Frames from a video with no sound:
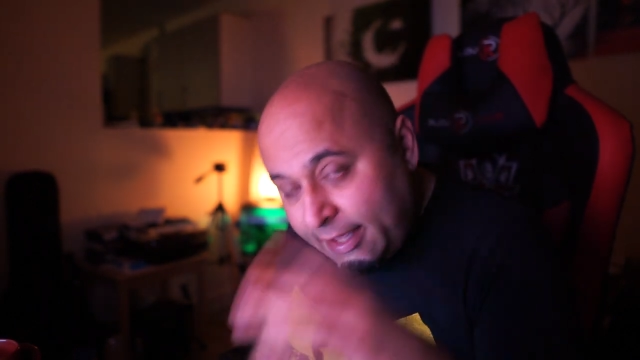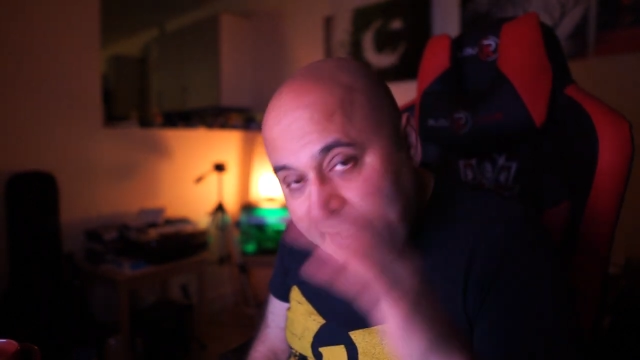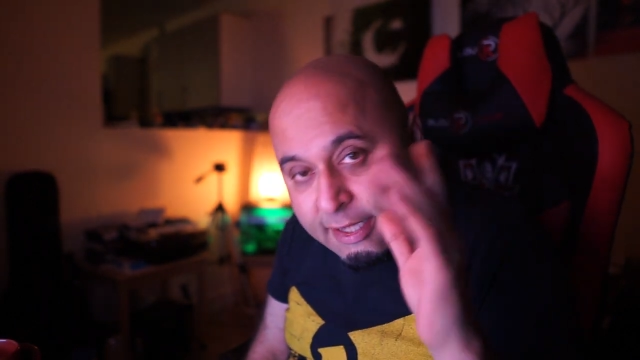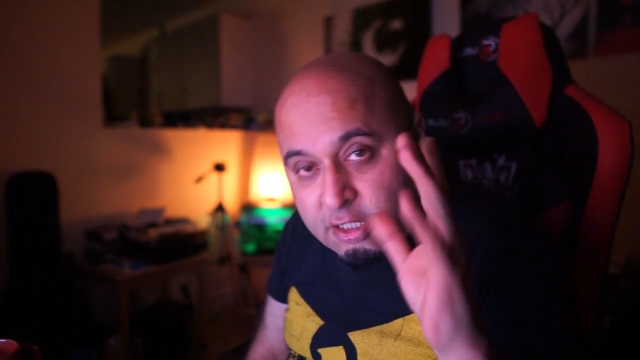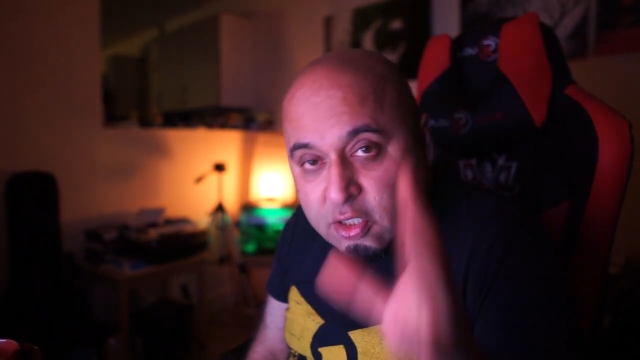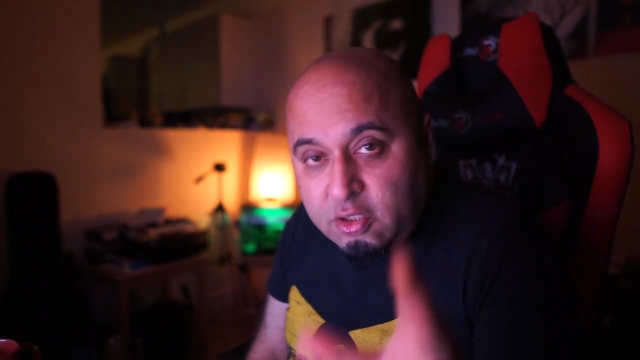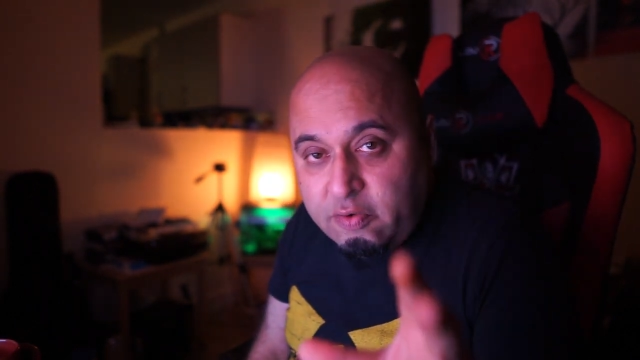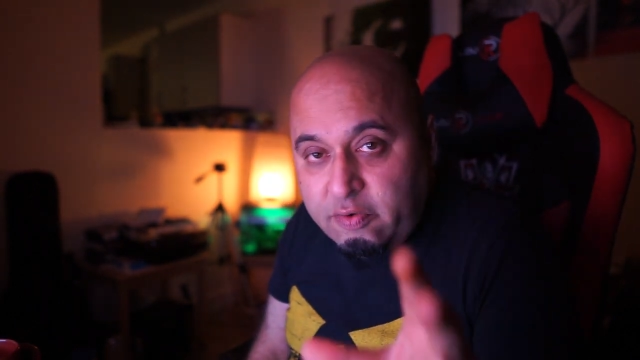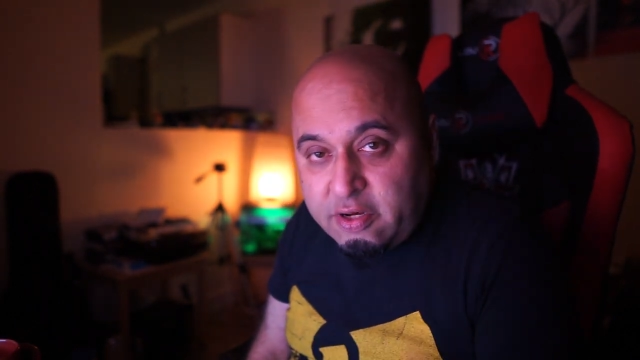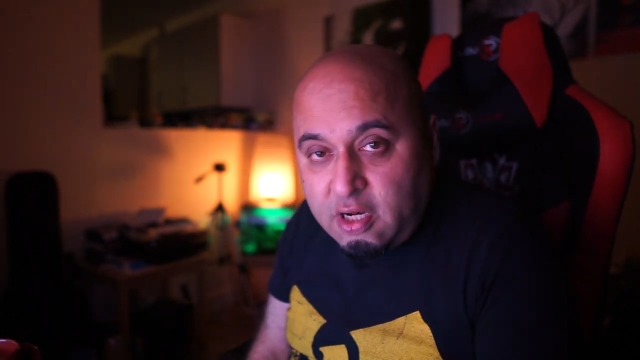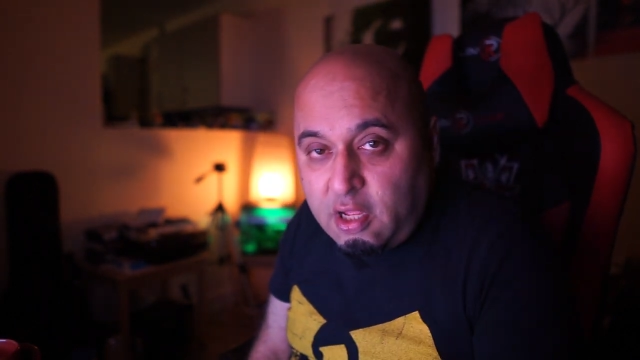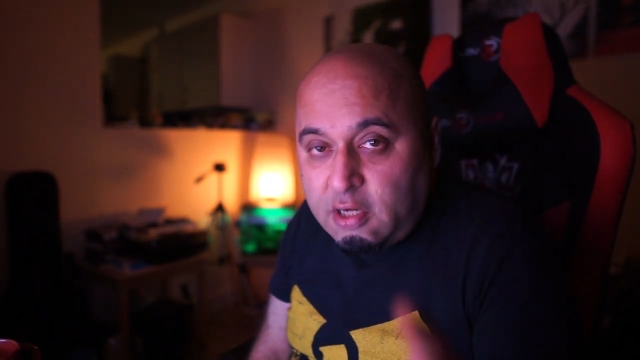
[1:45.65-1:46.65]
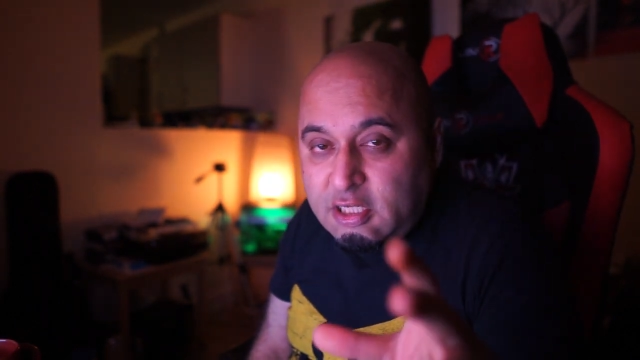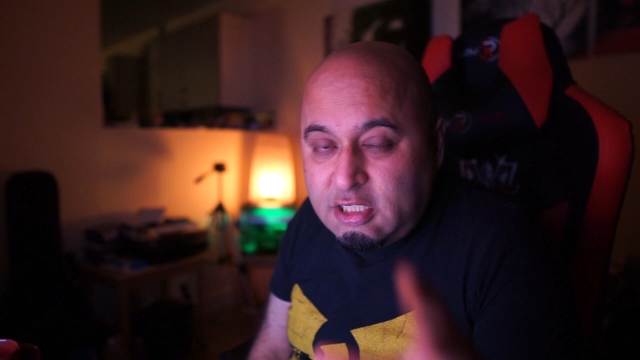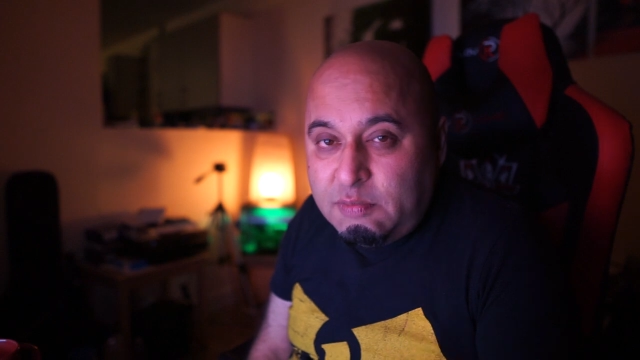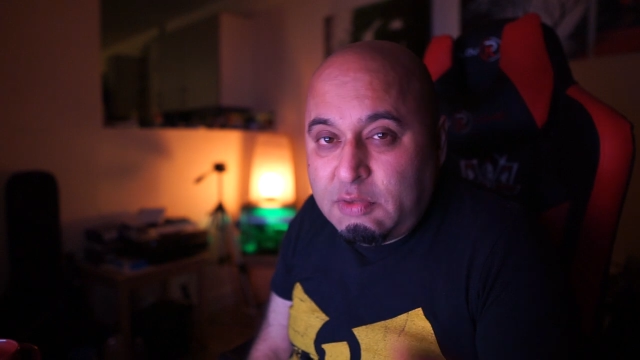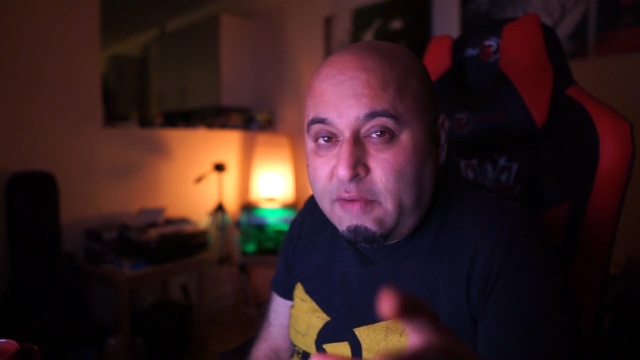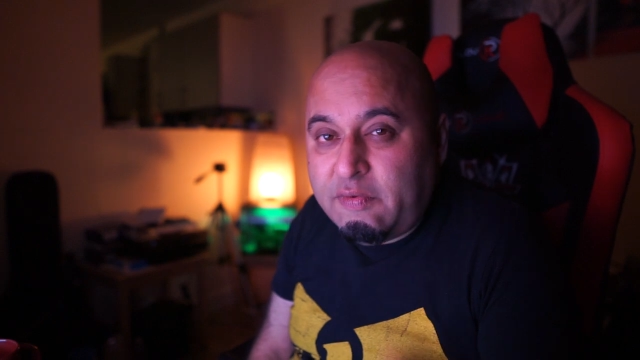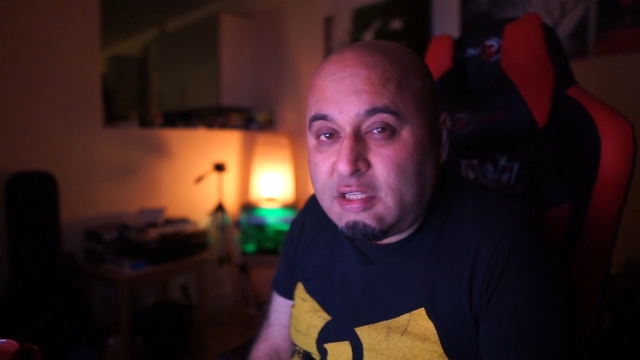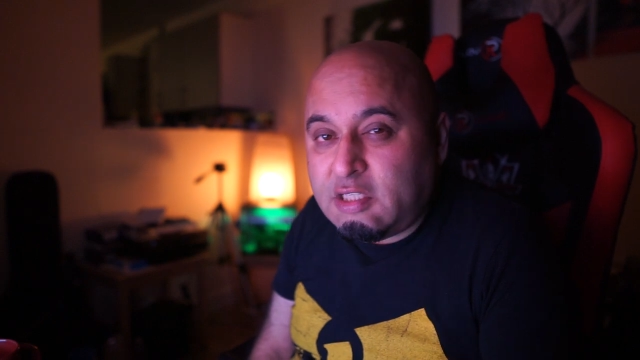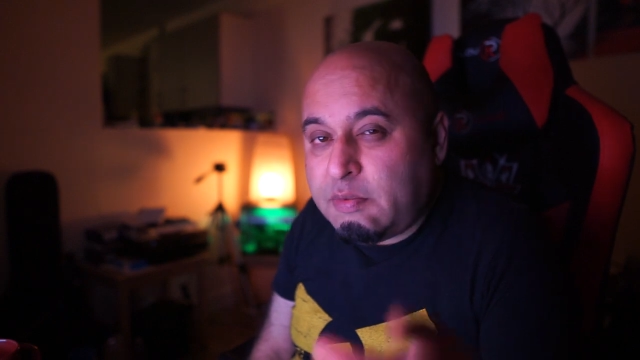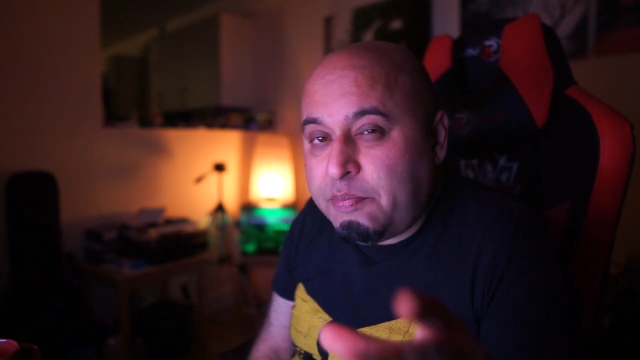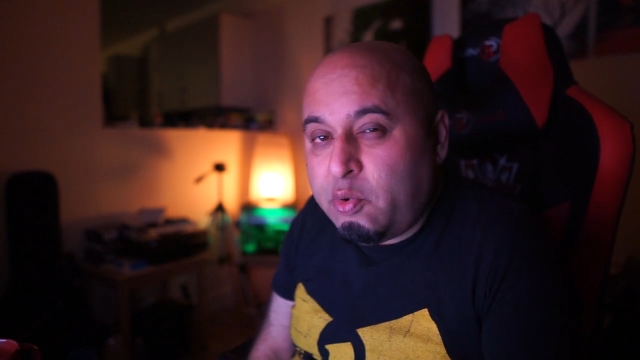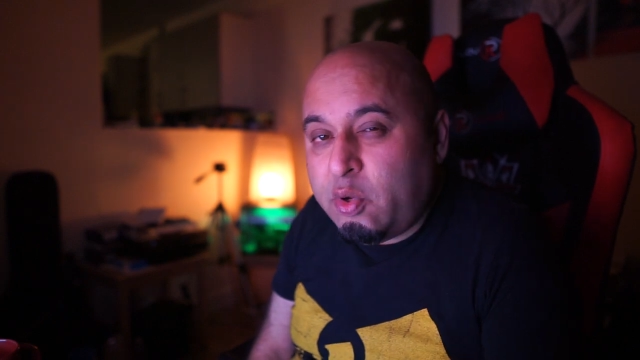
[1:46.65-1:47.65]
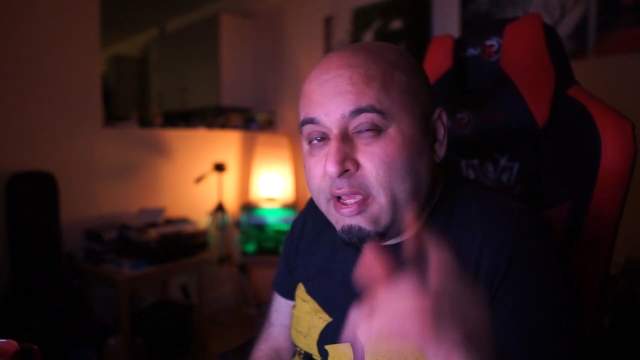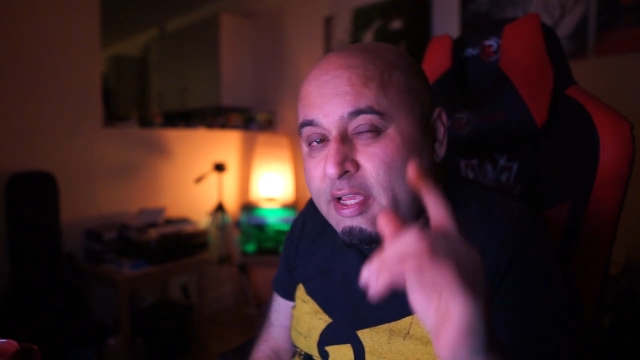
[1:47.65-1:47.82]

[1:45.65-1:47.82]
link and show the original artist some love and support.